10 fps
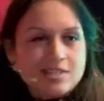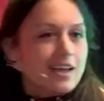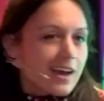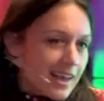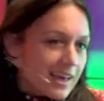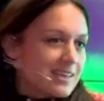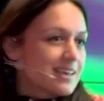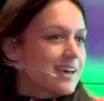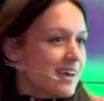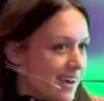And I
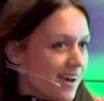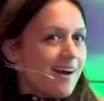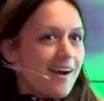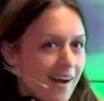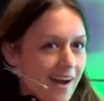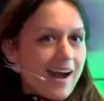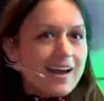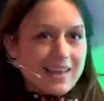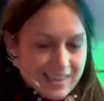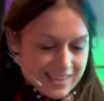
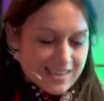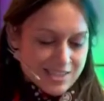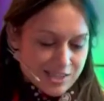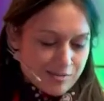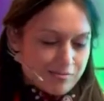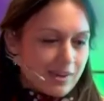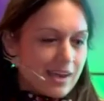like Yeşim,